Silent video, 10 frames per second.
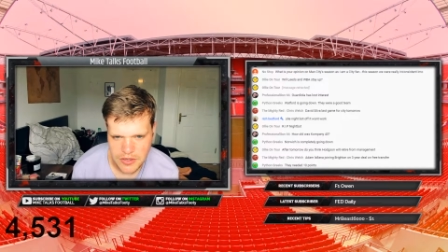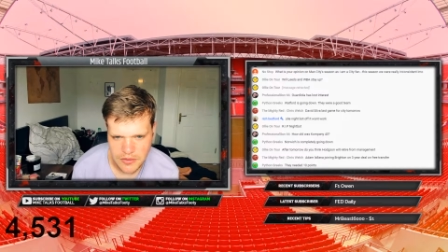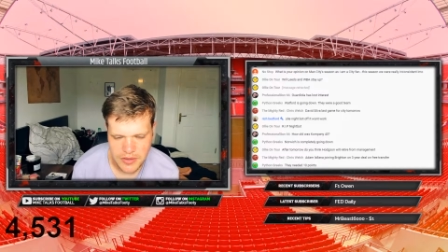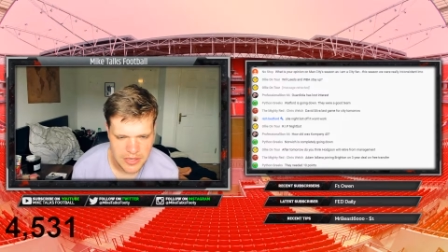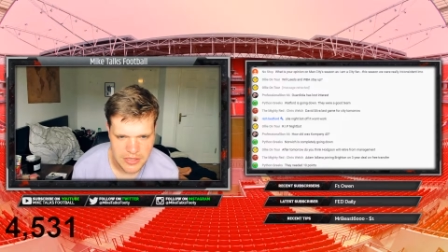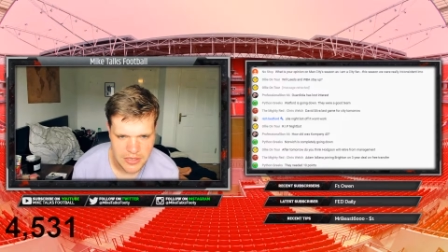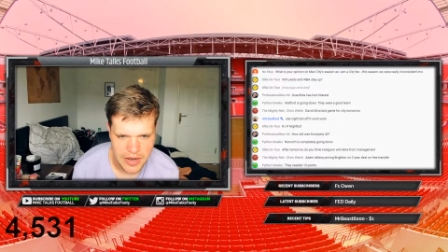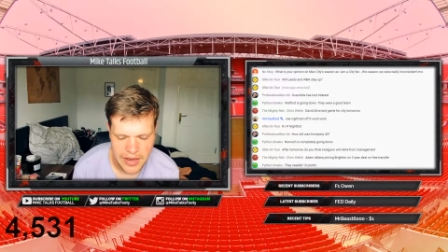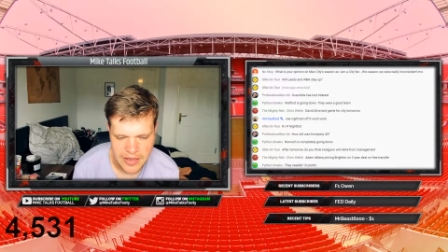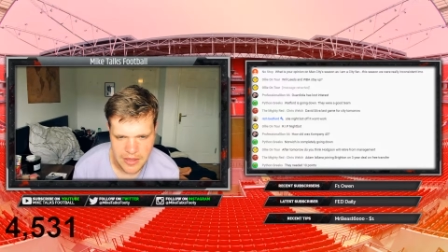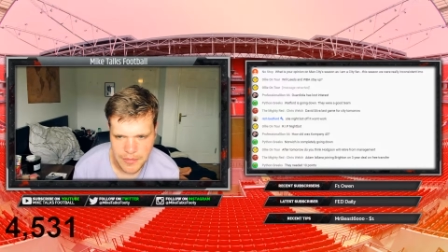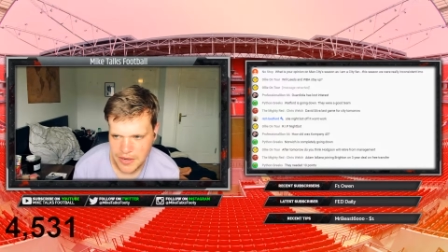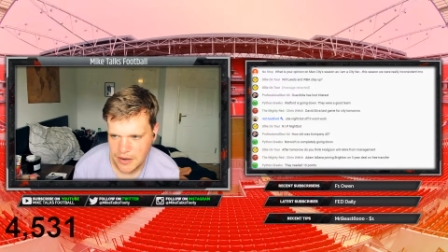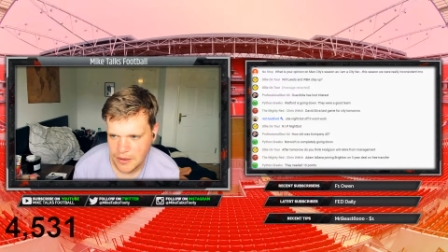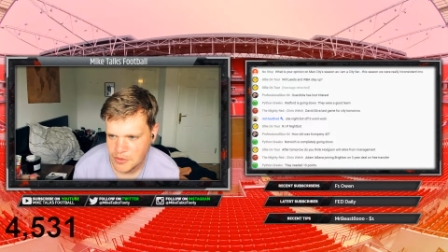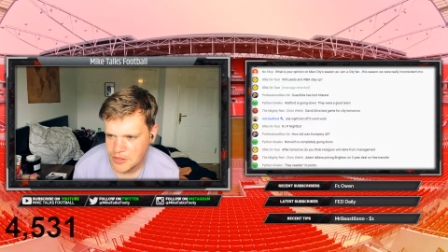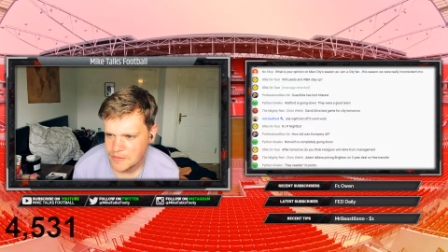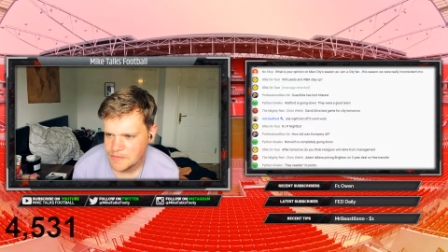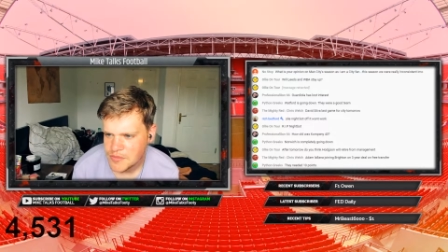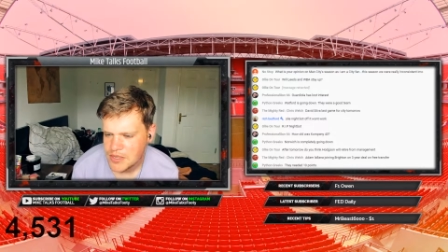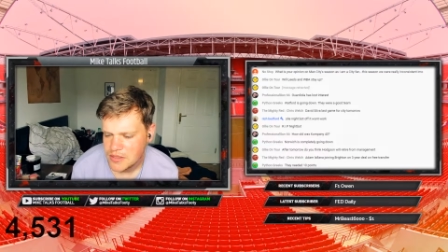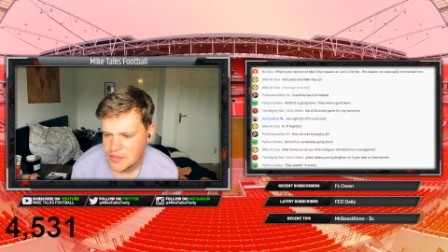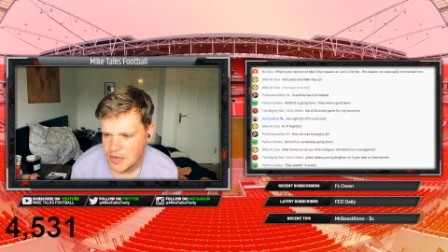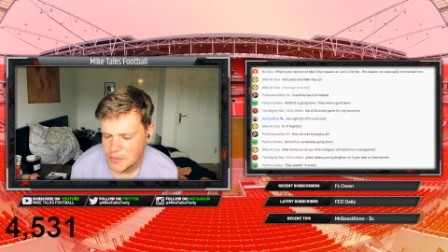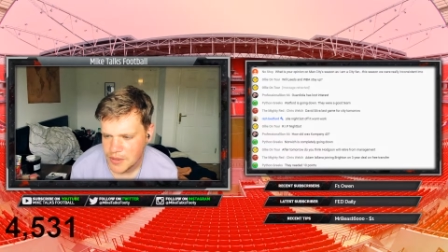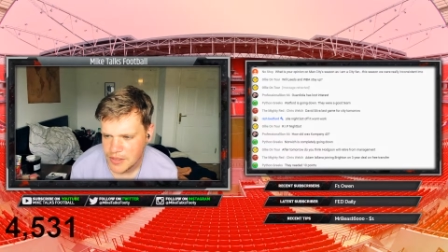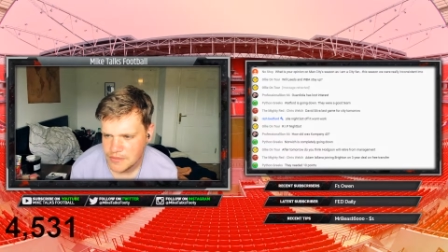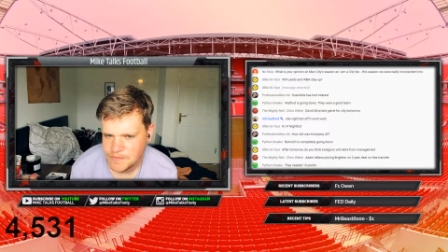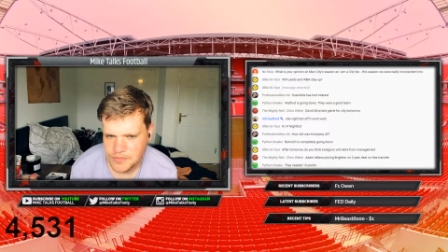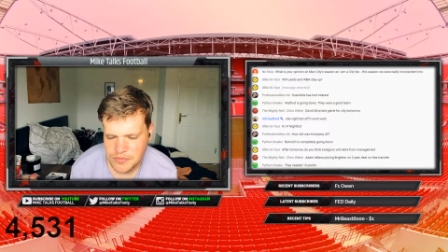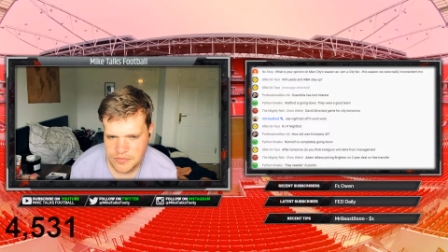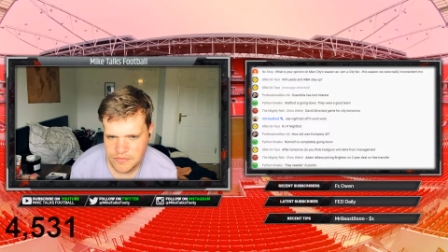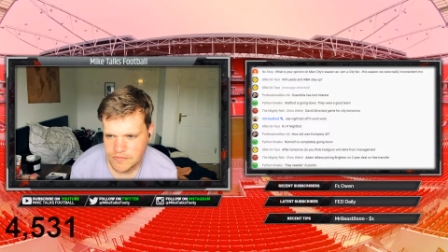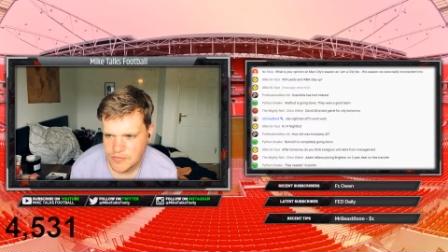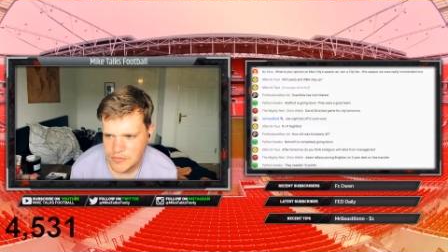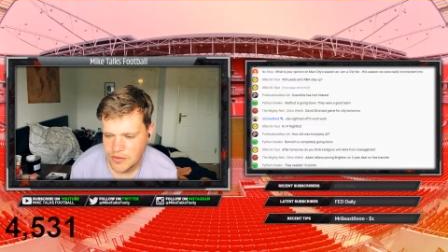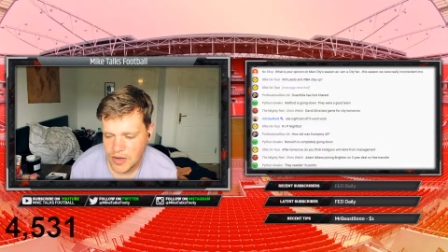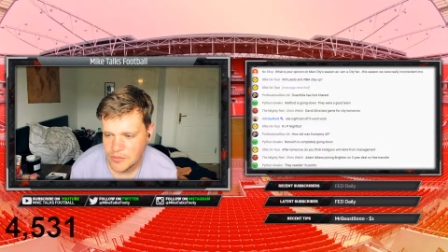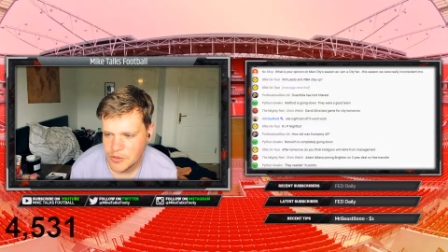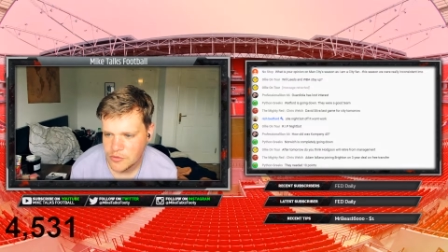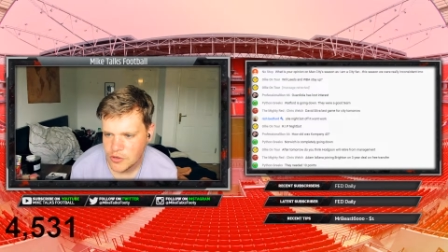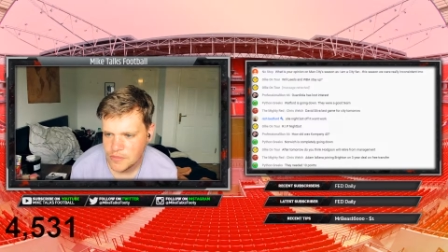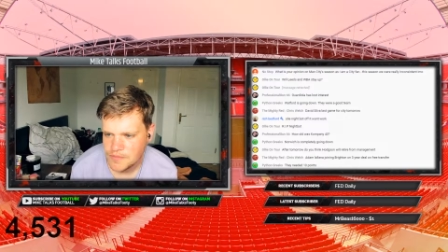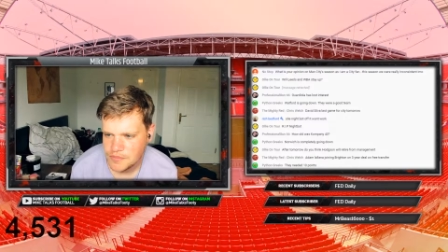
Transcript: I don't think he's going to get any of the big clubs. That would be a fine move for him.